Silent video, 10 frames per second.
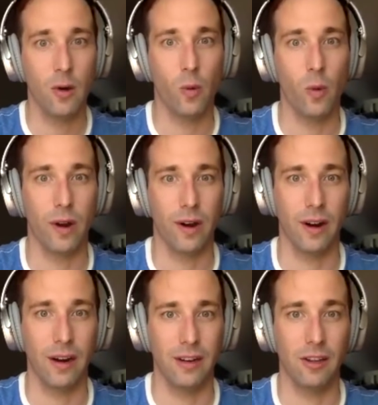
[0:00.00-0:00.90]
what
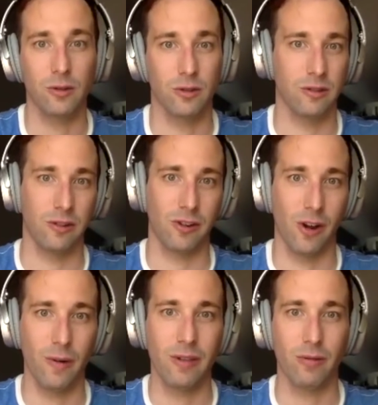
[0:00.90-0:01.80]
our end users are
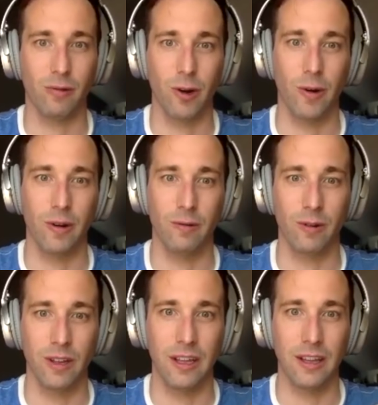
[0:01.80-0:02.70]
going through and
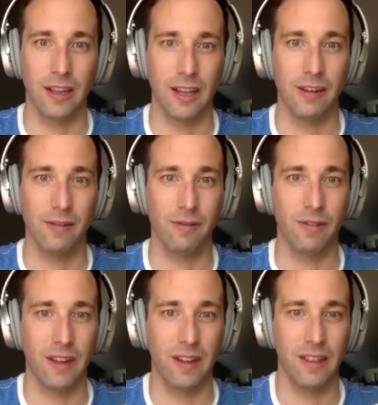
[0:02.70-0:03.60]
really live
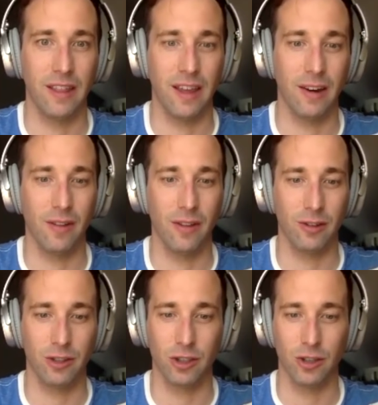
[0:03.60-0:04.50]
in their
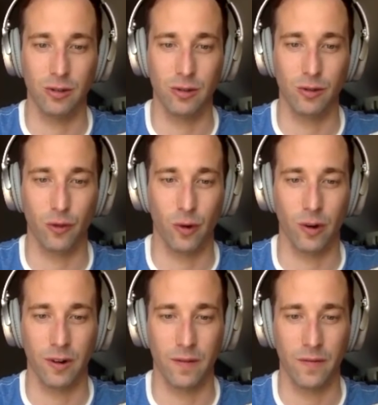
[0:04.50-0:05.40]
shoes for
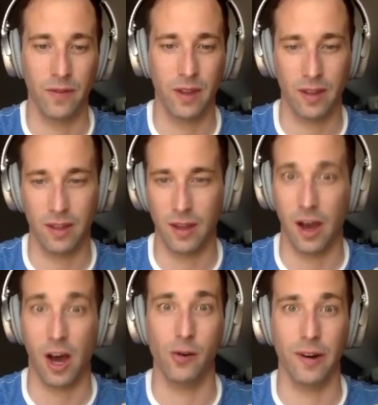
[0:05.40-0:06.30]

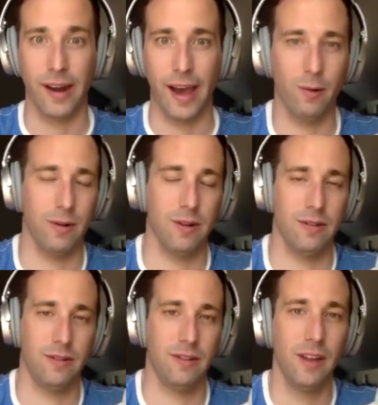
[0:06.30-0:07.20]
100
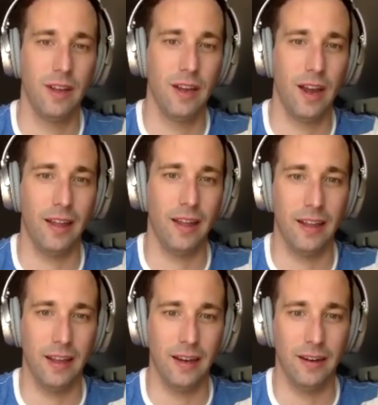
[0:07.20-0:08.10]
hours, and
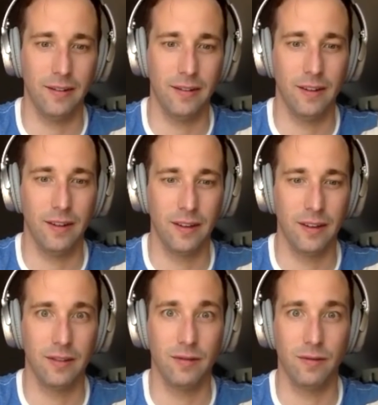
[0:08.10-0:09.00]
then
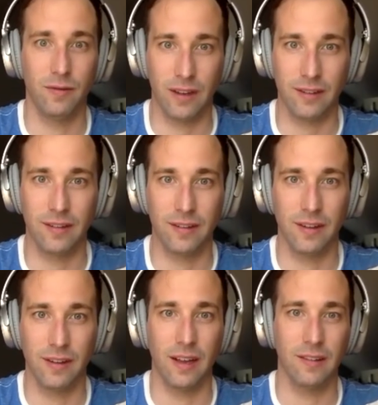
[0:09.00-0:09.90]
fix
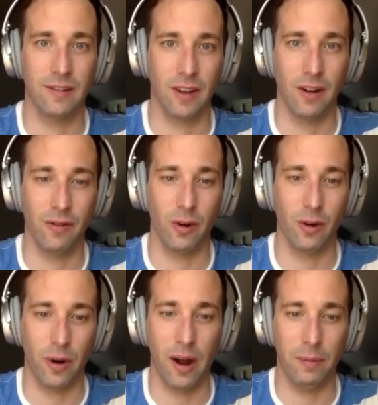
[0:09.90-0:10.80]
and solve their
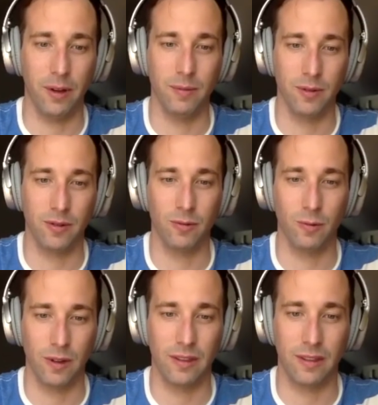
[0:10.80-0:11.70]
problems with
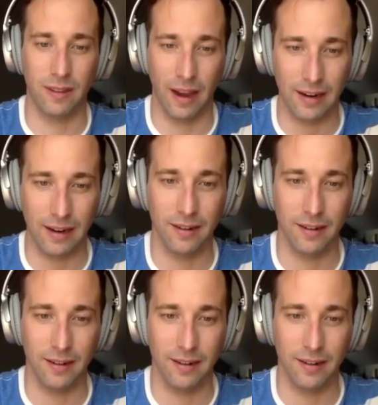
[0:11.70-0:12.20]
data.